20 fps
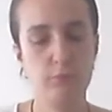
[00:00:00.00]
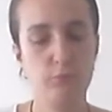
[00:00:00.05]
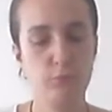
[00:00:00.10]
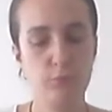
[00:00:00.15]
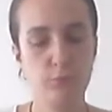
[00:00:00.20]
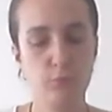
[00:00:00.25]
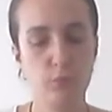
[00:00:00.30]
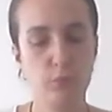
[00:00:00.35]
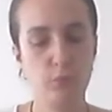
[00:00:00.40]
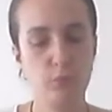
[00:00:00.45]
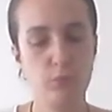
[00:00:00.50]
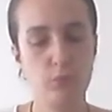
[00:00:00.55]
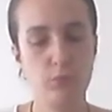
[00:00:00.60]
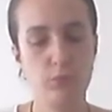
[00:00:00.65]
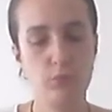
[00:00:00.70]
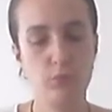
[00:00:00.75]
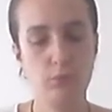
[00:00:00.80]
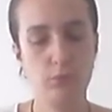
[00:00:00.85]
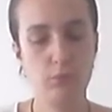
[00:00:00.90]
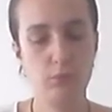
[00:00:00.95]
for
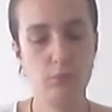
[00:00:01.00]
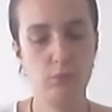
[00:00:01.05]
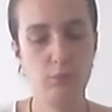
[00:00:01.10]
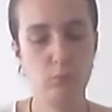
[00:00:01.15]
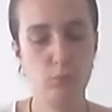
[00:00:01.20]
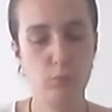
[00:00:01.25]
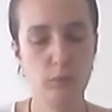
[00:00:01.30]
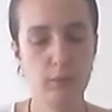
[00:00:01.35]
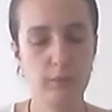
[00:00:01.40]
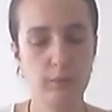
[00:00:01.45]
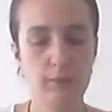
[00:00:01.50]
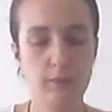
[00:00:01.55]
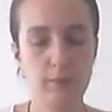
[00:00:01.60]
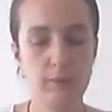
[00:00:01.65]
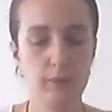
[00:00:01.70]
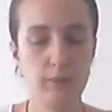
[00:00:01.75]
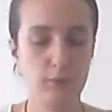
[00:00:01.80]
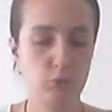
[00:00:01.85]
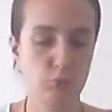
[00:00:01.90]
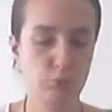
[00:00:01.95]
what they
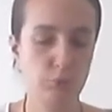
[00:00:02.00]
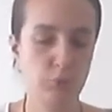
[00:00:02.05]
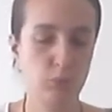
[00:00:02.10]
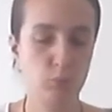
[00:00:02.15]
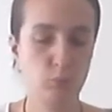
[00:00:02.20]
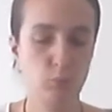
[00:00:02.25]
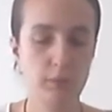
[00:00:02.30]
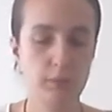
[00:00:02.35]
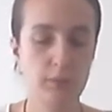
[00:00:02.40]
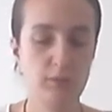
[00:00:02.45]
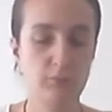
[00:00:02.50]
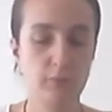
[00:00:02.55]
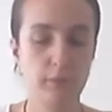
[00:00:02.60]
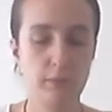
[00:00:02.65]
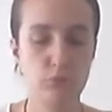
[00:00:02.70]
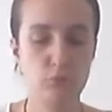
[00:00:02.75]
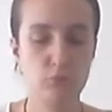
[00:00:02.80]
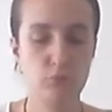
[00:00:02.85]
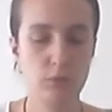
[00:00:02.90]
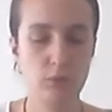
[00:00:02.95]
did to me? What if
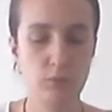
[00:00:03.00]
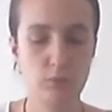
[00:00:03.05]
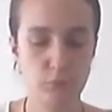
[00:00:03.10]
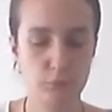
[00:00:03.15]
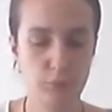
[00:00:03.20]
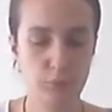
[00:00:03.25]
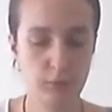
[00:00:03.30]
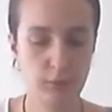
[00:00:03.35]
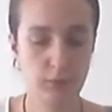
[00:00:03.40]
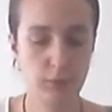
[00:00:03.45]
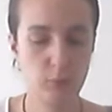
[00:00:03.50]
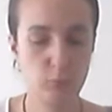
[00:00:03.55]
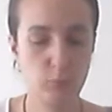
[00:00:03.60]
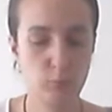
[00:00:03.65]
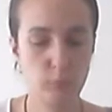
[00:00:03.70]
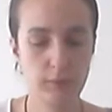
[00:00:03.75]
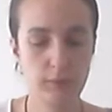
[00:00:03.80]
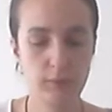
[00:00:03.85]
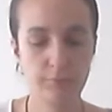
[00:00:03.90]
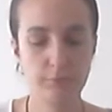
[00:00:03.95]
I drink to forget?
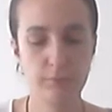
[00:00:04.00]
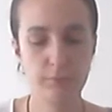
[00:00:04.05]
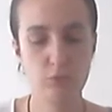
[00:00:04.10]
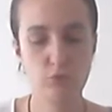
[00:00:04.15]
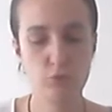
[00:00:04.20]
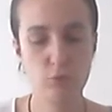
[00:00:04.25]
What if